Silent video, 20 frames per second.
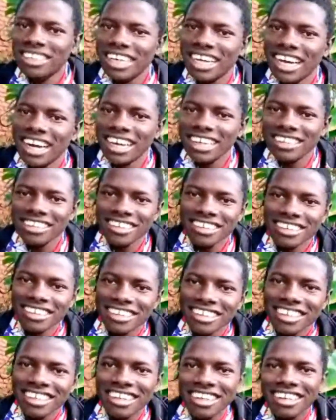Guys,
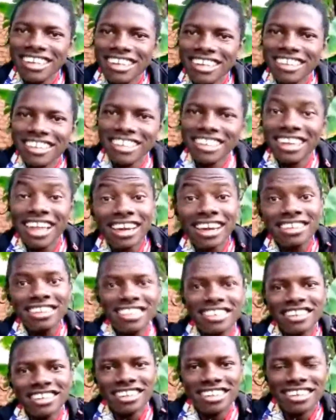that is
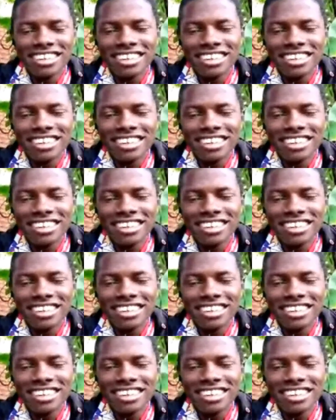it.